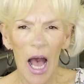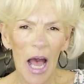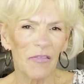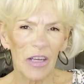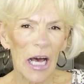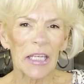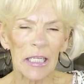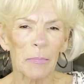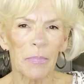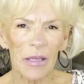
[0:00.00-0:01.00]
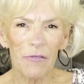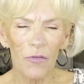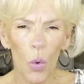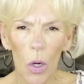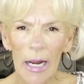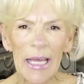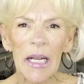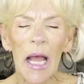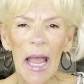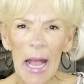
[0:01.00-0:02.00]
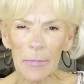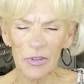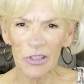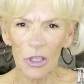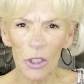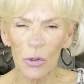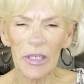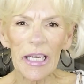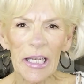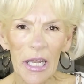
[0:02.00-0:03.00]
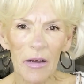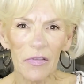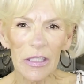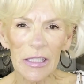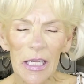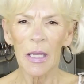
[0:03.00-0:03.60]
I've gotten it before and I absolutely love it.